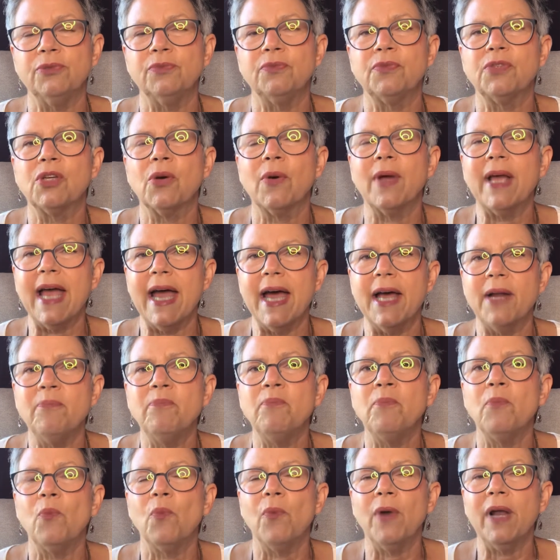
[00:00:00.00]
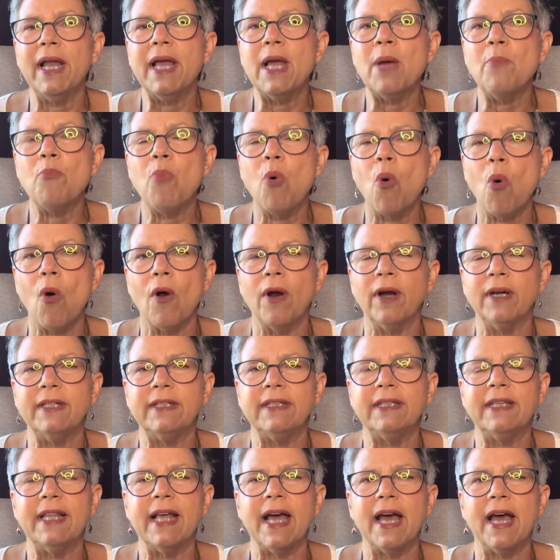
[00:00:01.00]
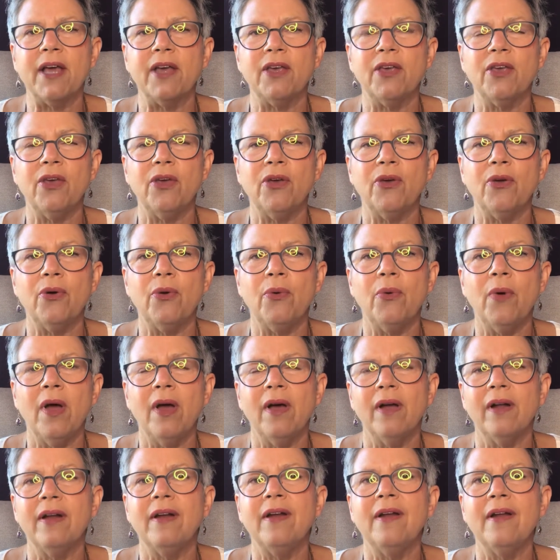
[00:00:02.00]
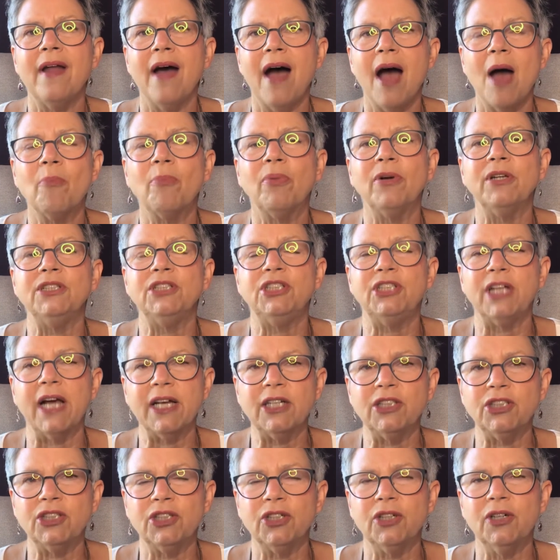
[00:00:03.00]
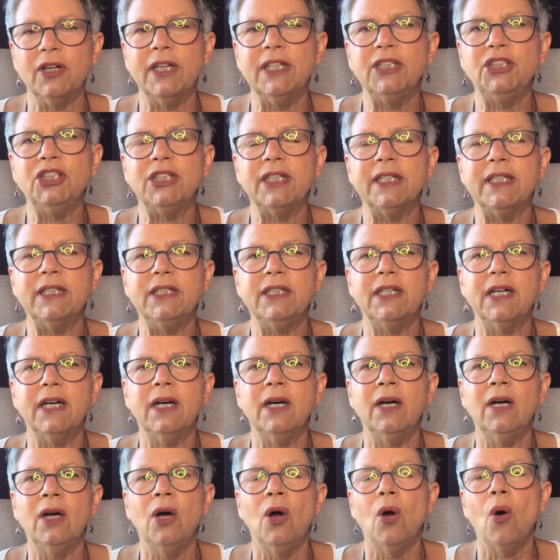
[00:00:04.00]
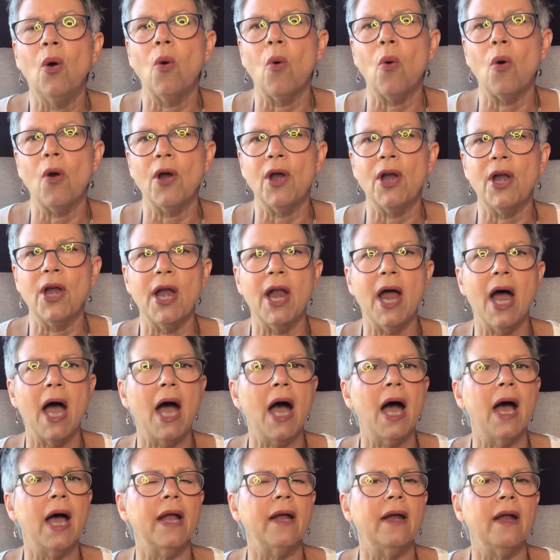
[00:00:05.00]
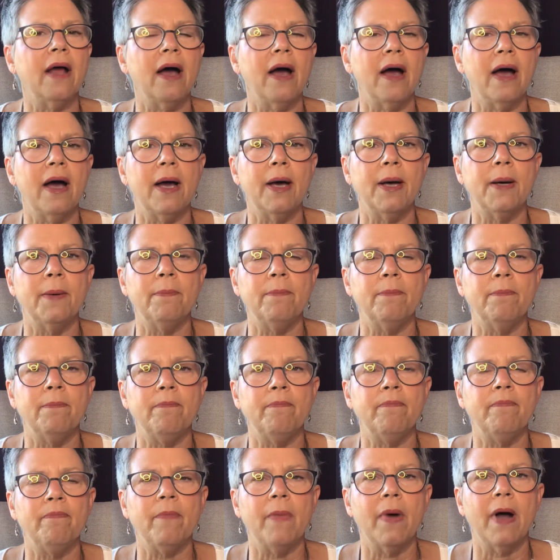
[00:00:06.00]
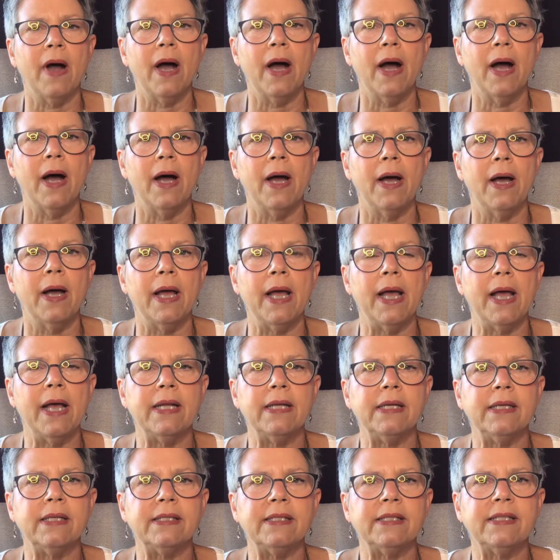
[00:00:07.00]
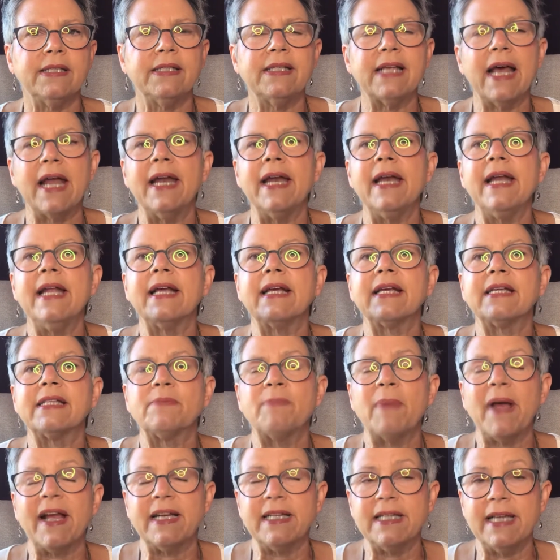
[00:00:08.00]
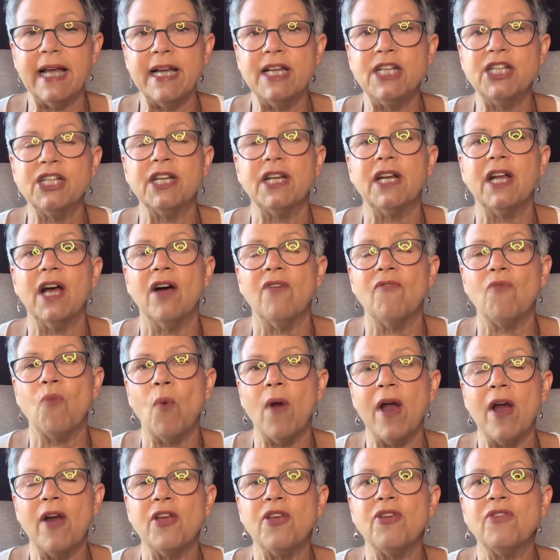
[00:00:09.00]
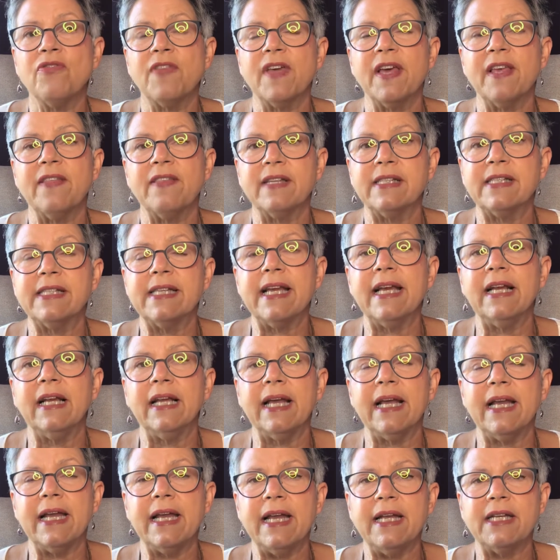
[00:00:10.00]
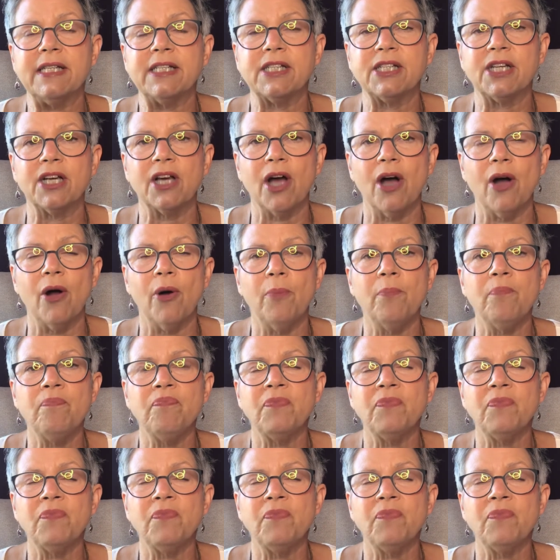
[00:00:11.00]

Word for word: So again, really important that you not project your agenda or not um, uh, set an expectation of where you think this healing needs to go.